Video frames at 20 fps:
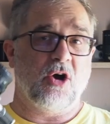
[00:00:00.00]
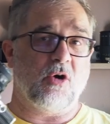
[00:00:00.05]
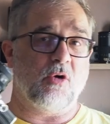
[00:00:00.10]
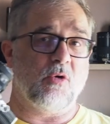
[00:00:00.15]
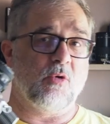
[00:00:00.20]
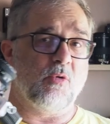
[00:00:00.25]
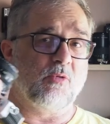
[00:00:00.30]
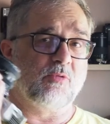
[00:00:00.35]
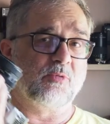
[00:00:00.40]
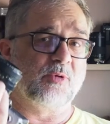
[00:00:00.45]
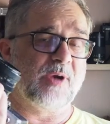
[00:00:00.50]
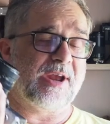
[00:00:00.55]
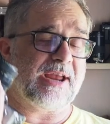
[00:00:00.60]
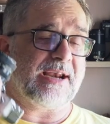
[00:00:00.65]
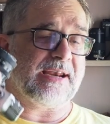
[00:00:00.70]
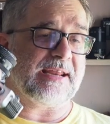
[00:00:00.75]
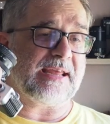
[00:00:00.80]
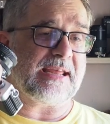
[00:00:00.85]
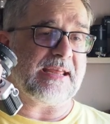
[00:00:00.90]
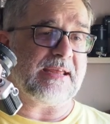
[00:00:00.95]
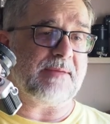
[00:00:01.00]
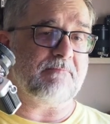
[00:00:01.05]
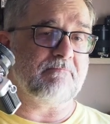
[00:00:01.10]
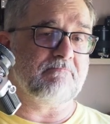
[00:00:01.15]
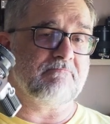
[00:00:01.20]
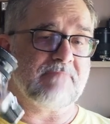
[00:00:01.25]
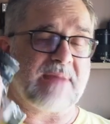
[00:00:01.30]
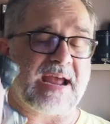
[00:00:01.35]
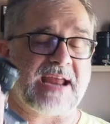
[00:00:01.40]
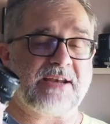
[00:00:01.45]
all really
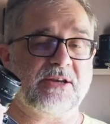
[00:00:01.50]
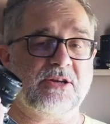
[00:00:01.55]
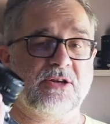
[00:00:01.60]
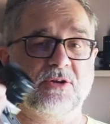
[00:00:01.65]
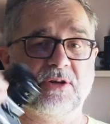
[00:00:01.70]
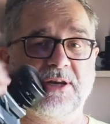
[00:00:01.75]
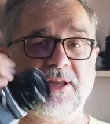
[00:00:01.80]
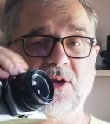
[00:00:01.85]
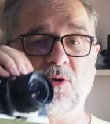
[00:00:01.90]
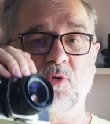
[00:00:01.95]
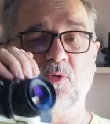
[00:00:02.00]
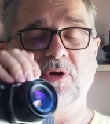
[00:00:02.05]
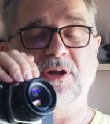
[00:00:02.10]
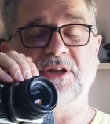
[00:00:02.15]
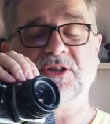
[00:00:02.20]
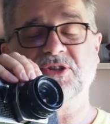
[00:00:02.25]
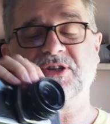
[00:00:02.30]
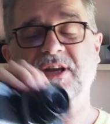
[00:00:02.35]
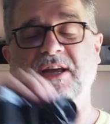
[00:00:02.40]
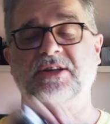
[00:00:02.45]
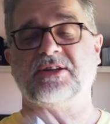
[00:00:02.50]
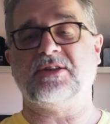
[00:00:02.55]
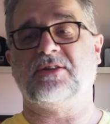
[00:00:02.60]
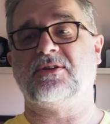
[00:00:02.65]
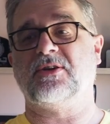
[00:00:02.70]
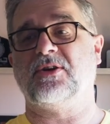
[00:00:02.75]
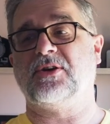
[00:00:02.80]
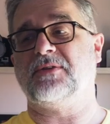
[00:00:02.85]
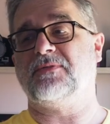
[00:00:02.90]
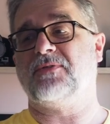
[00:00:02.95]
manually orientated
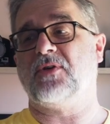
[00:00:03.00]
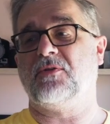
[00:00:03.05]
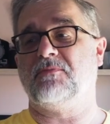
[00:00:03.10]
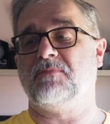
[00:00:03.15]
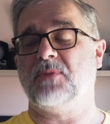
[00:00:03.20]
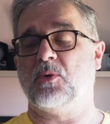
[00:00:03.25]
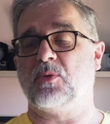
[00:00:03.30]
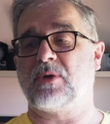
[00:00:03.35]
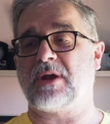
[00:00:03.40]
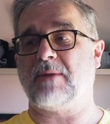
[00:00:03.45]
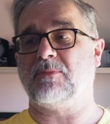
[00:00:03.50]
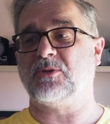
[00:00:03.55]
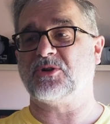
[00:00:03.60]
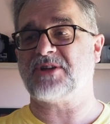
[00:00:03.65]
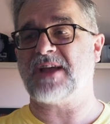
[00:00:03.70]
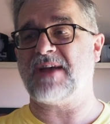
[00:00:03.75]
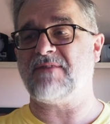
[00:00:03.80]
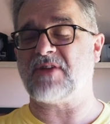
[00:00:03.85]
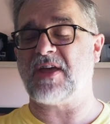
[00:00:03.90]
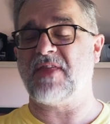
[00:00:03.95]
35mm cameras have